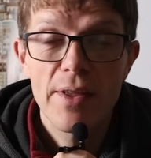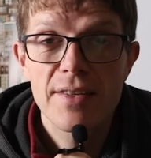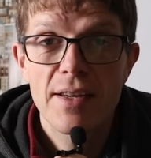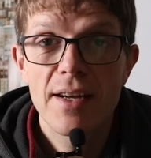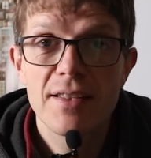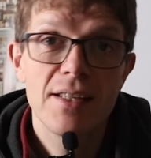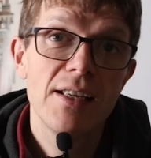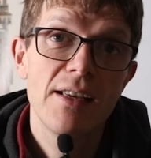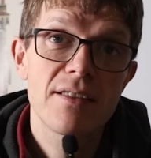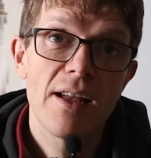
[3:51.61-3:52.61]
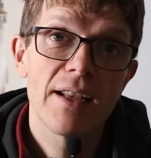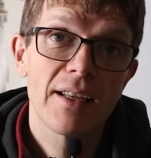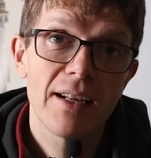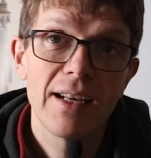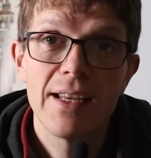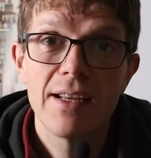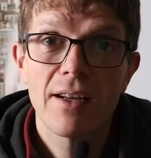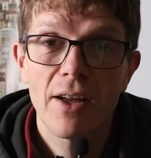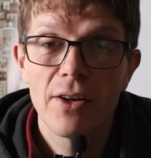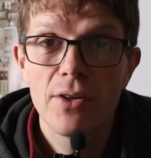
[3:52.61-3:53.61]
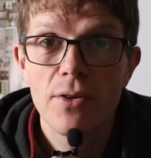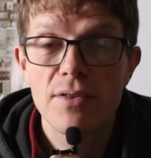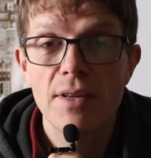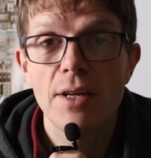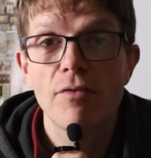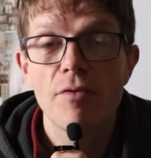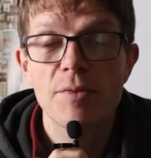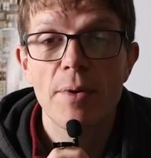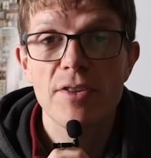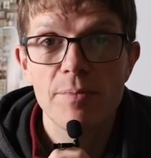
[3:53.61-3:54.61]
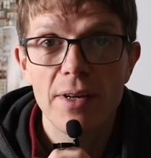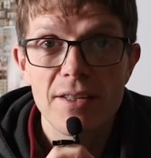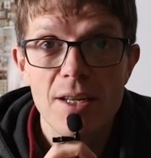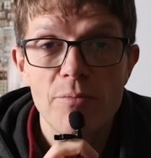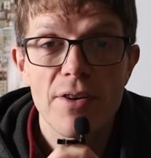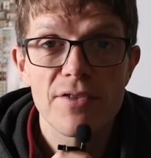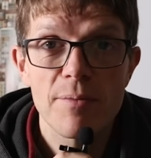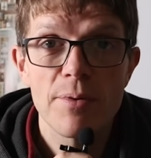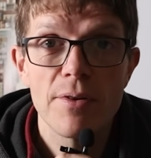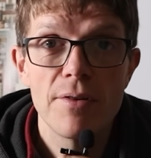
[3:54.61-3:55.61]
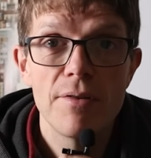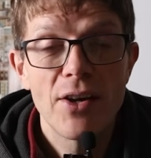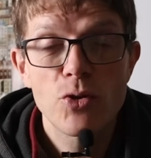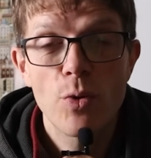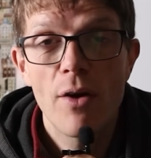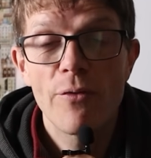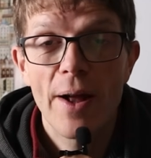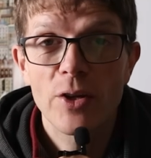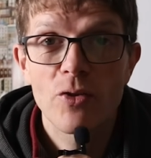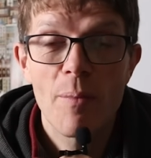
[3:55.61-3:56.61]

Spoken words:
of these ideas, like clean code, single responsibility principle, and 12-factor